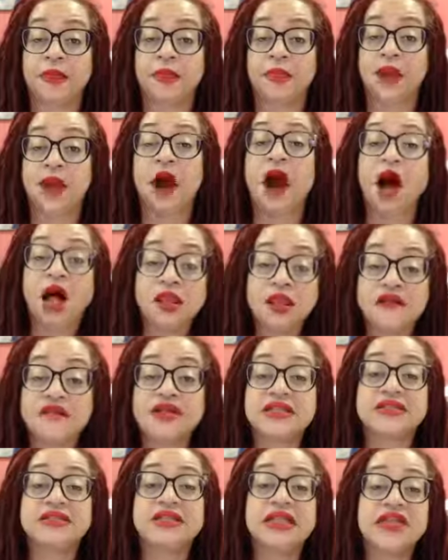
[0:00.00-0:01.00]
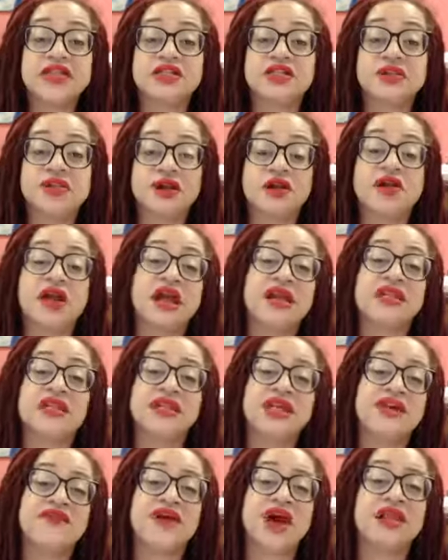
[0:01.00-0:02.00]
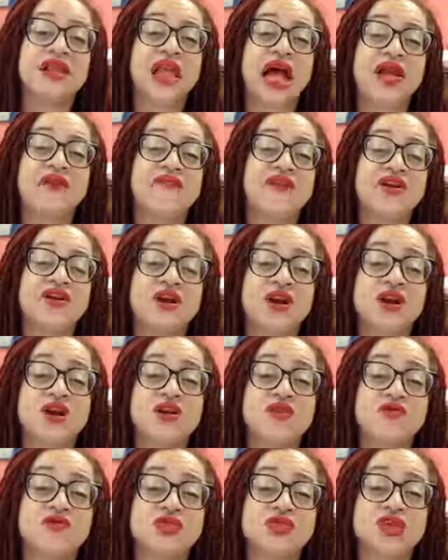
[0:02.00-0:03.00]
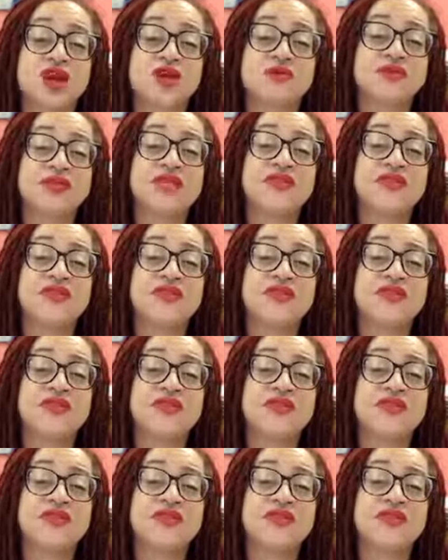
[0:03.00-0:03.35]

All of us need to learn how to live our life on our own terms.